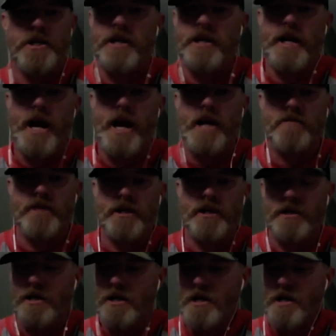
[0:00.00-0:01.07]
get out of it.
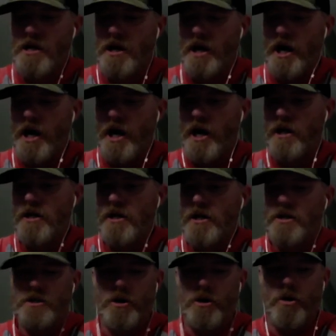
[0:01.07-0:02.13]

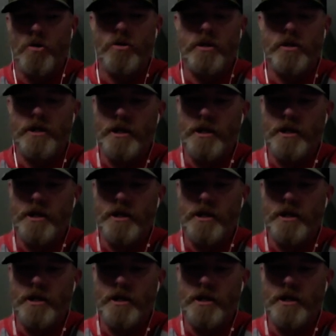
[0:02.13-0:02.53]
So,